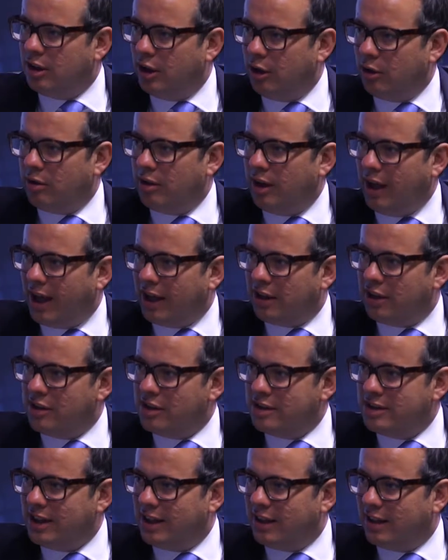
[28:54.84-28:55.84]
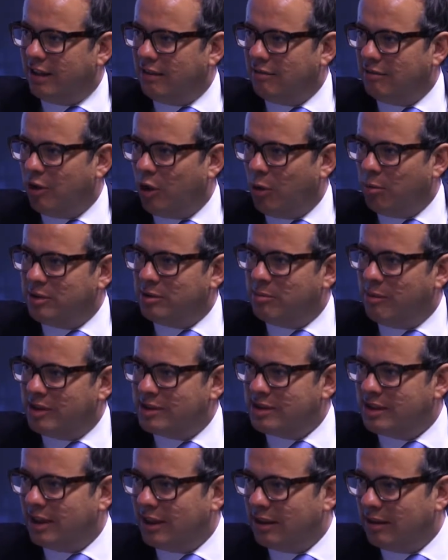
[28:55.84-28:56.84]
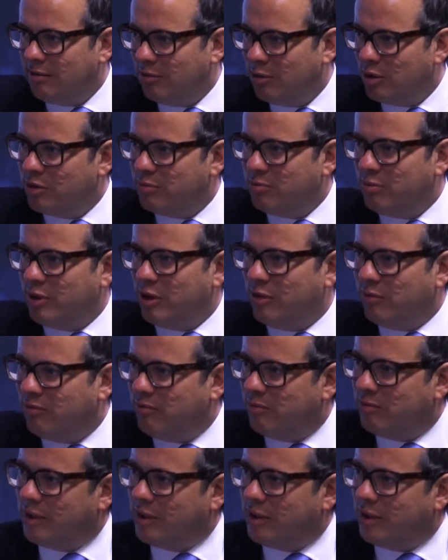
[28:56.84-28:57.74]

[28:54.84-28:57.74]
Luke, hand at the tiller, optimistic. What will you